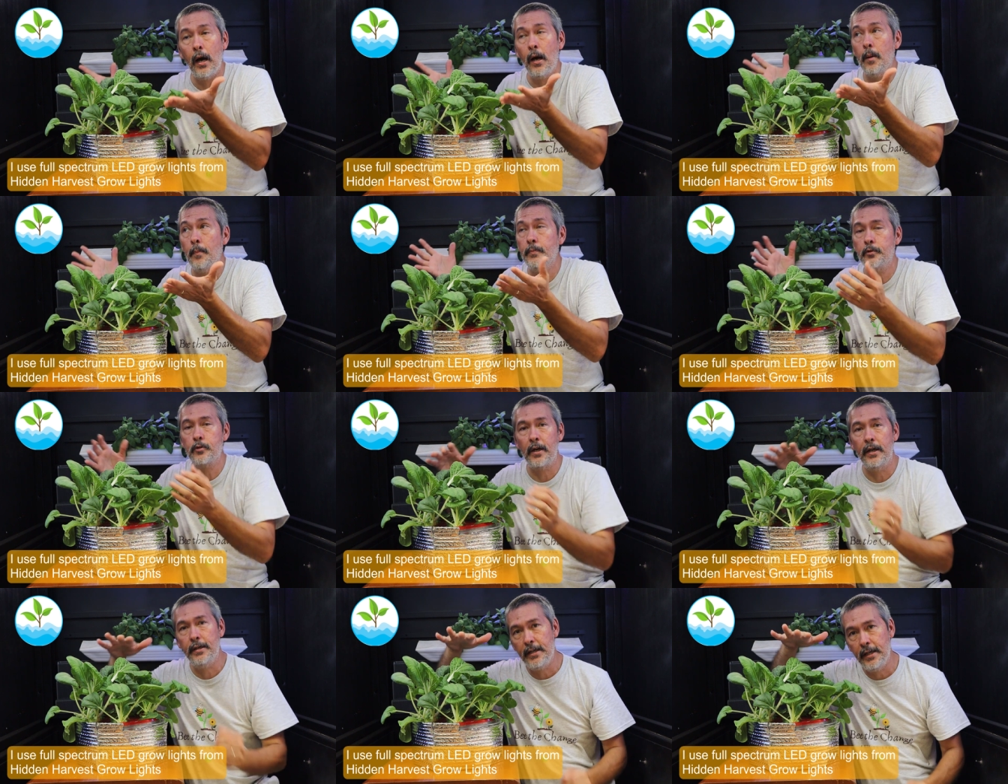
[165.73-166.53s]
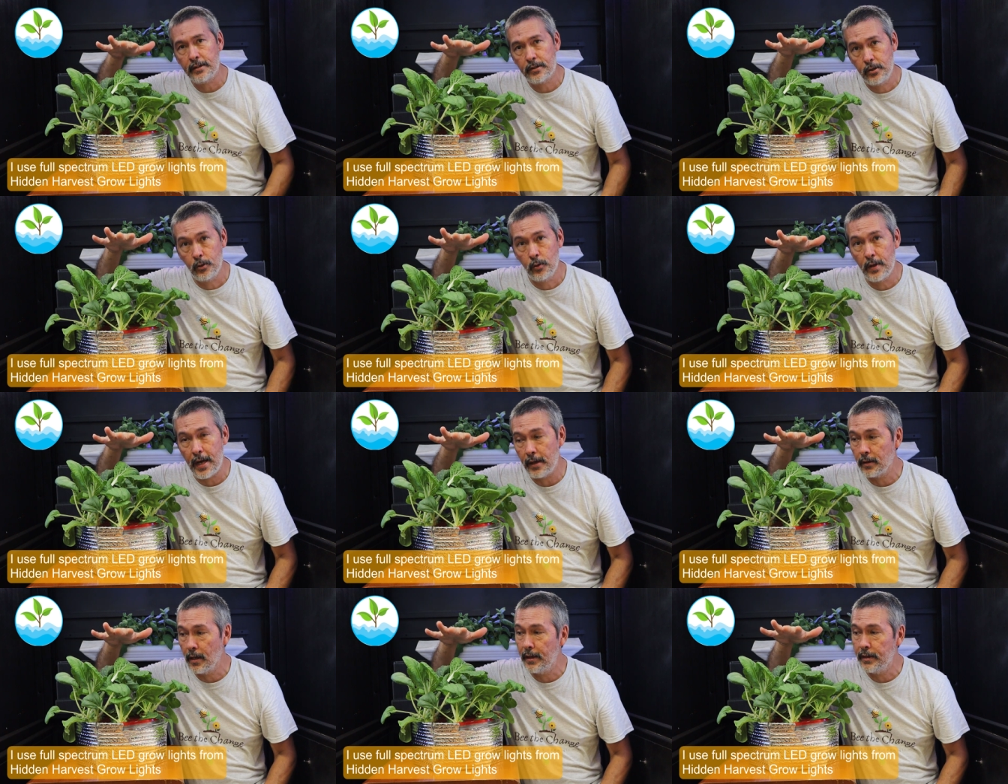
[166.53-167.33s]
up trying to get to
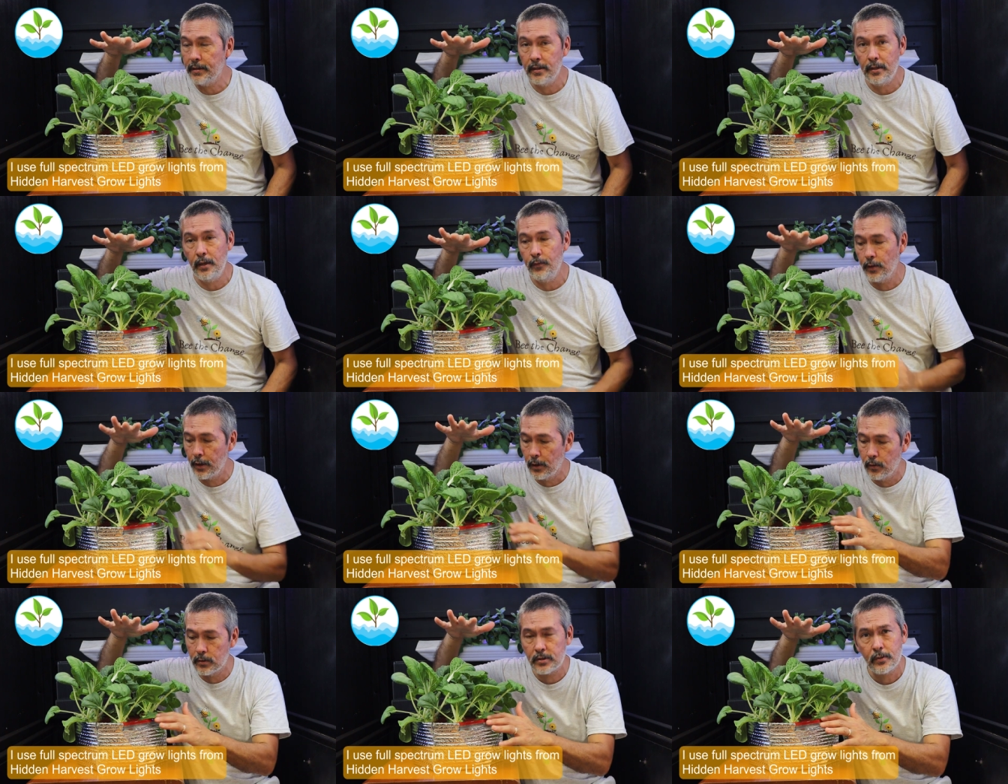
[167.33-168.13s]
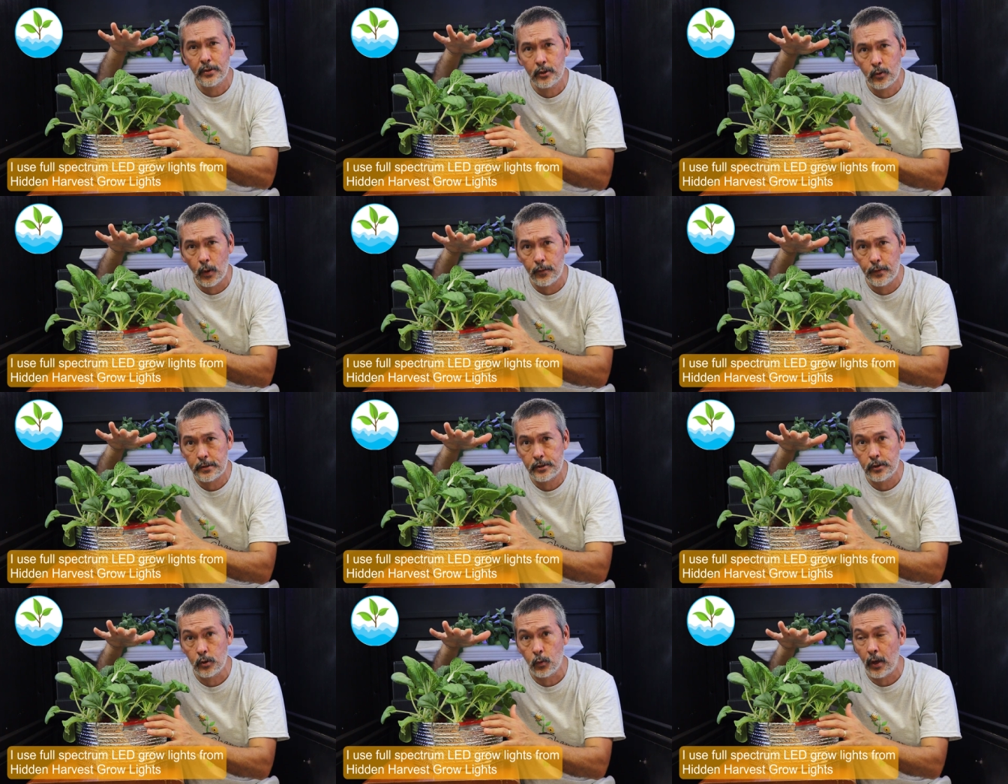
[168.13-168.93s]
that light even though it was only 12
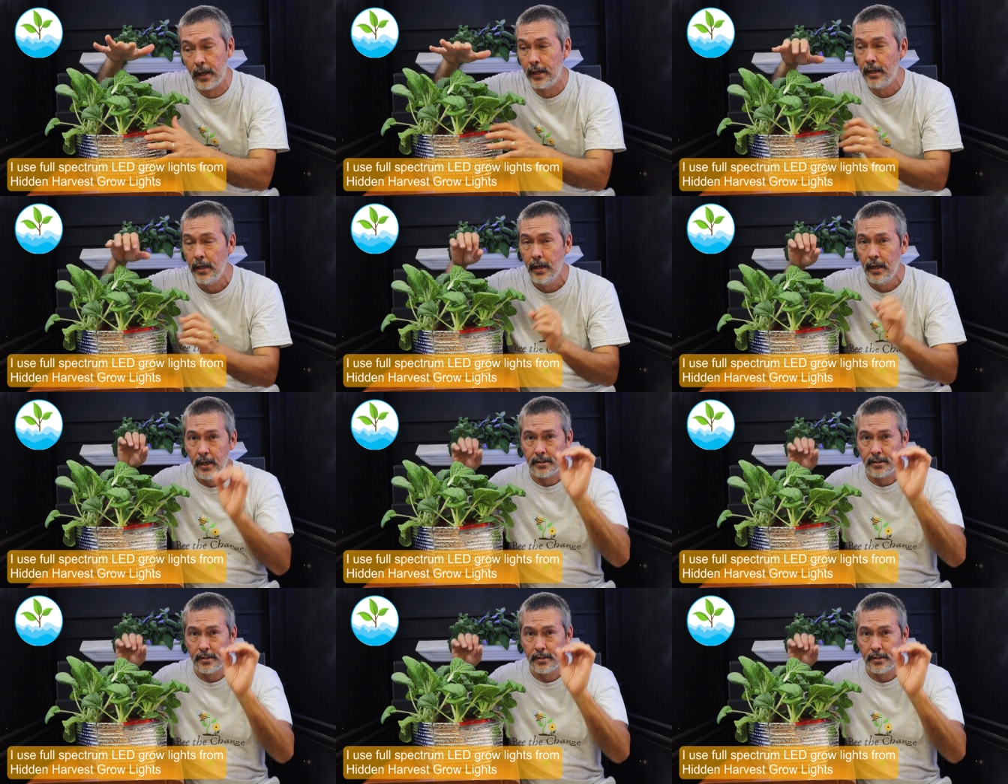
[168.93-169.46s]
inches away.